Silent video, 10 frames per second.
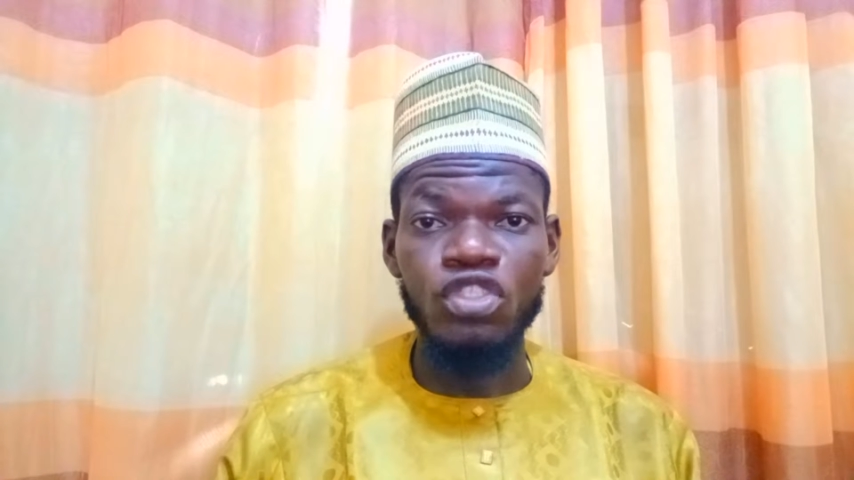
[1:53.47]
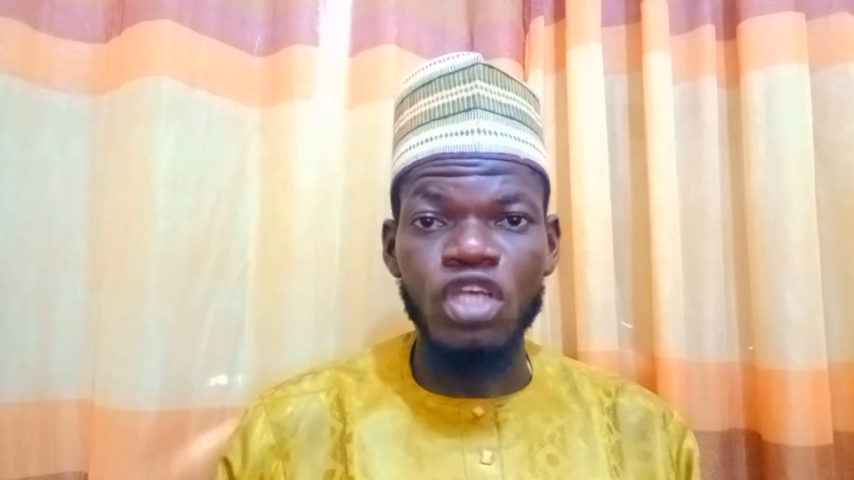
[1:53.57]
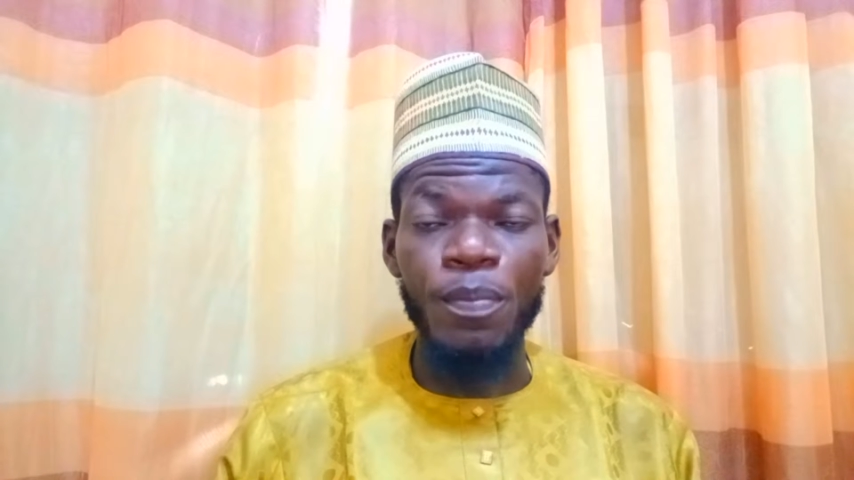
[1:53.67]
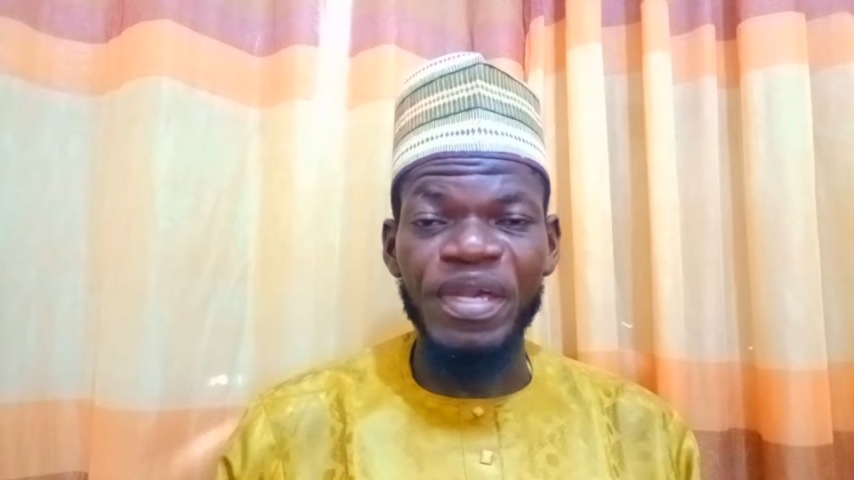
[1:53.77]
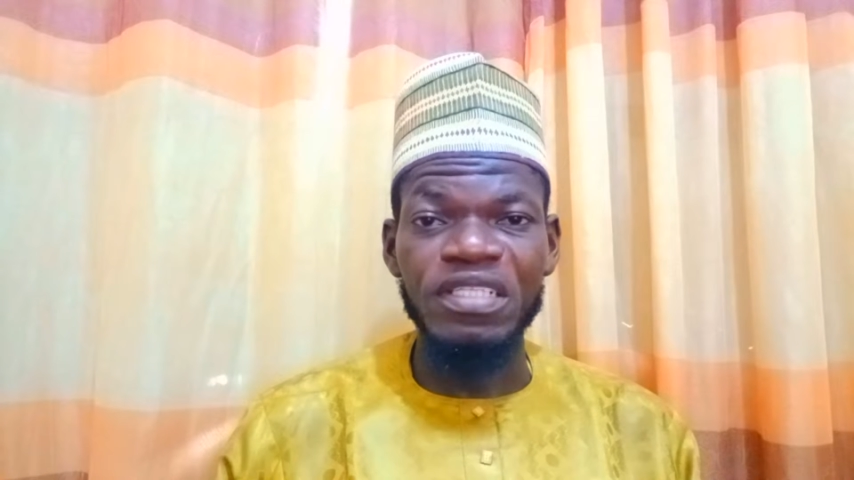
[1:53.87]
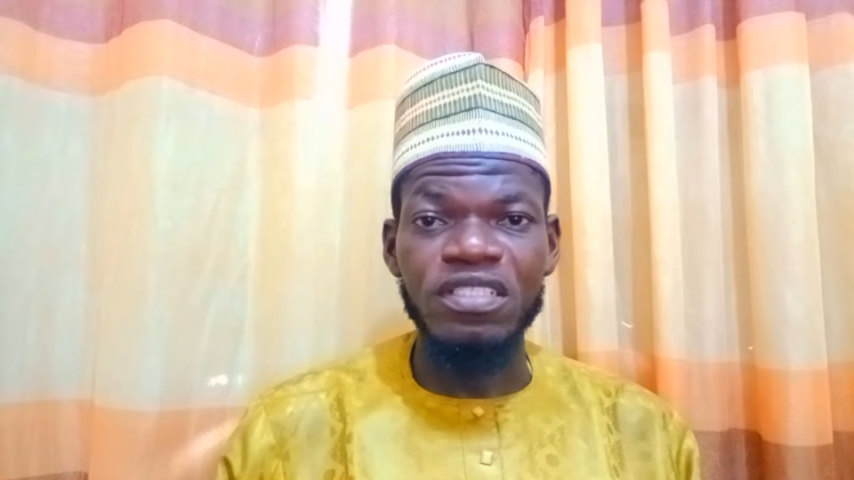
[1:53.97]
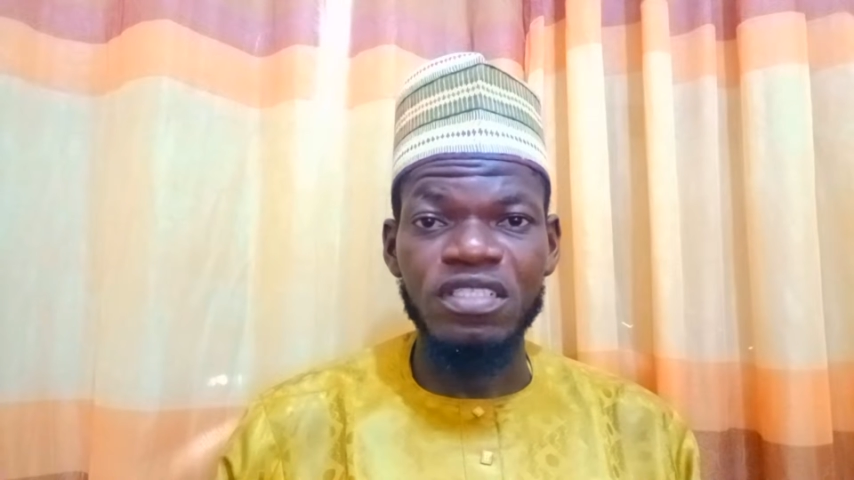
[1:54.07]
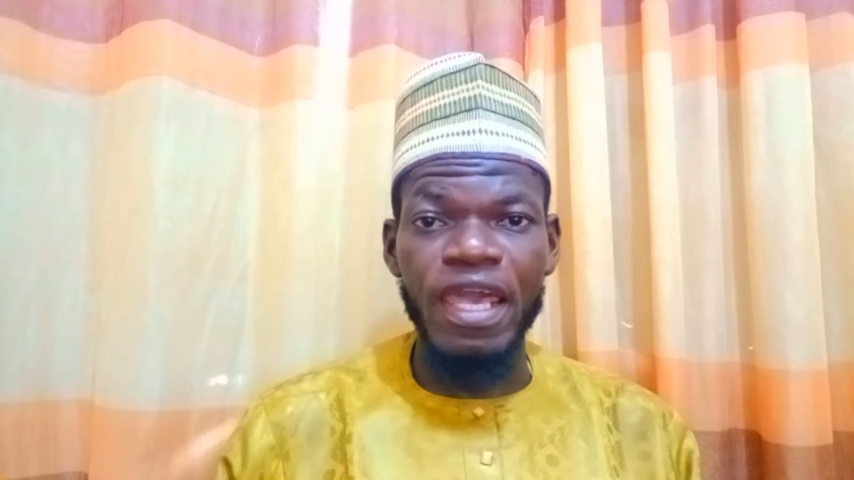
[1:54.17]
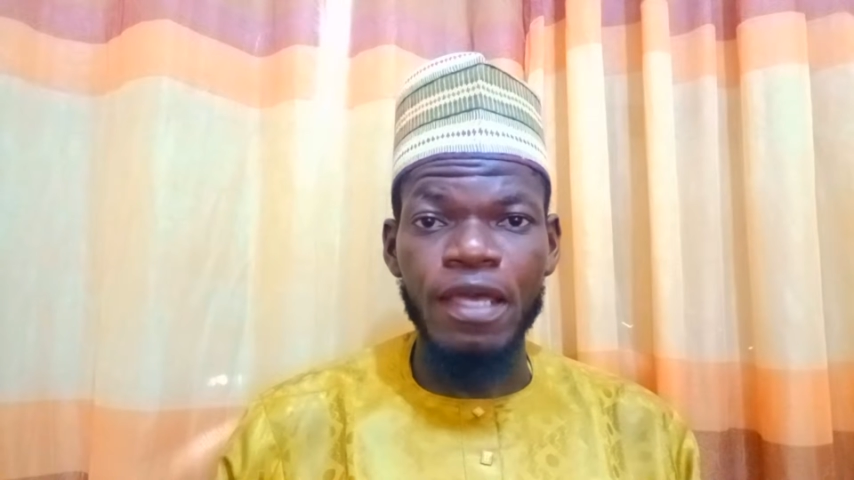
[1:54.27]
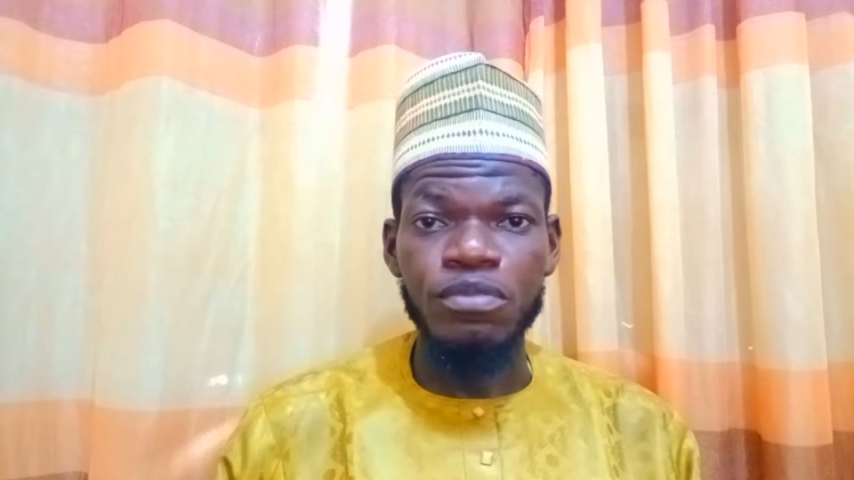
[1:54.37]
some 8
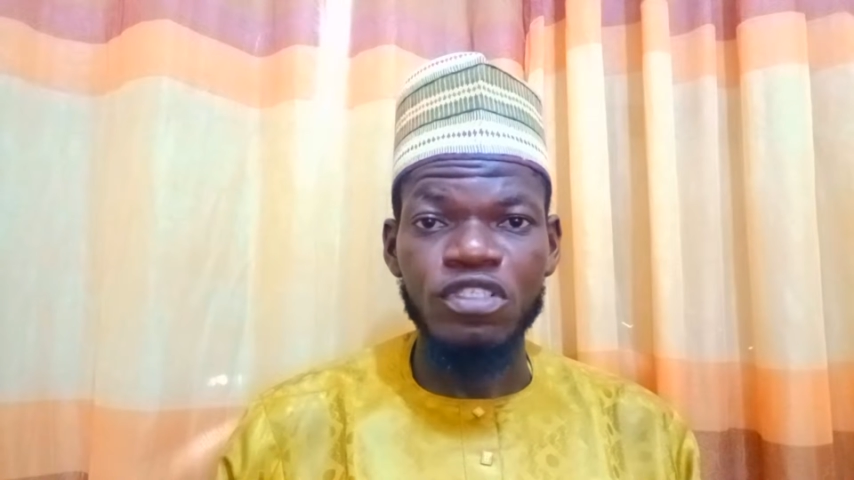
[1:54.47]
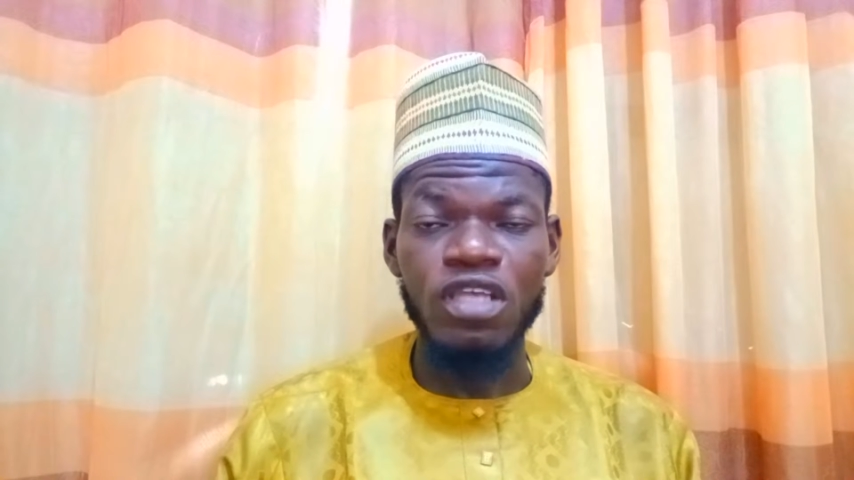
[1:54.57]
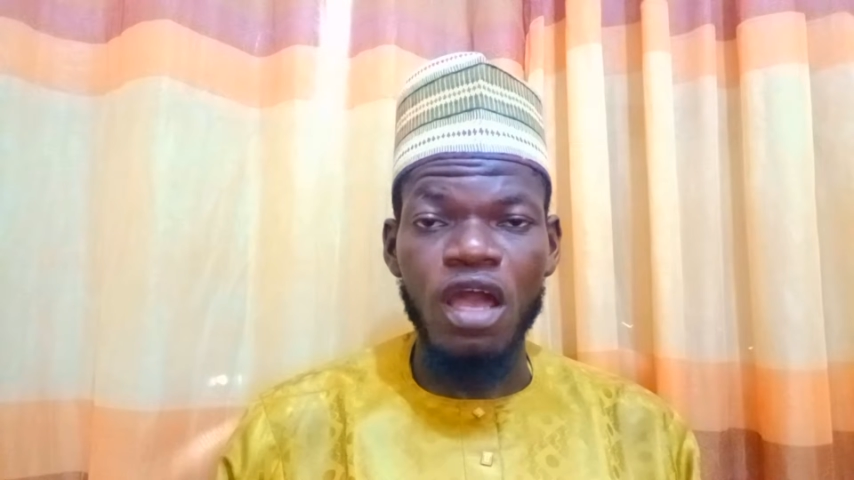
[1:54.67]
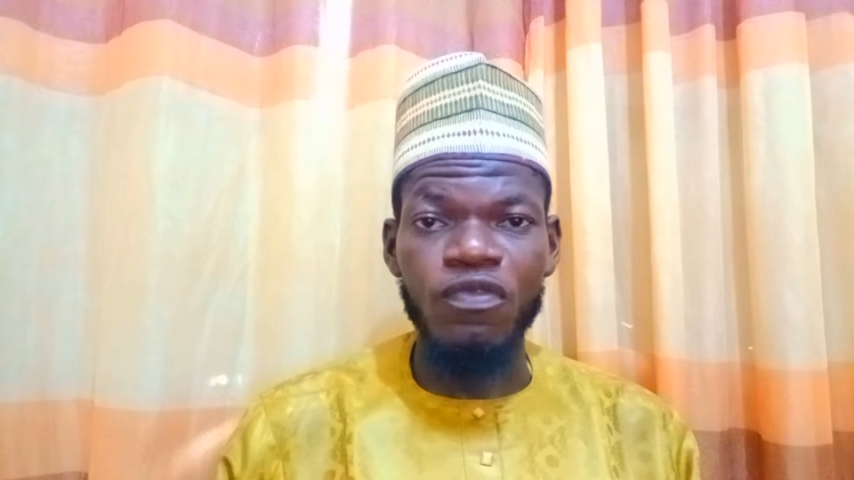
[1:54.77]
steps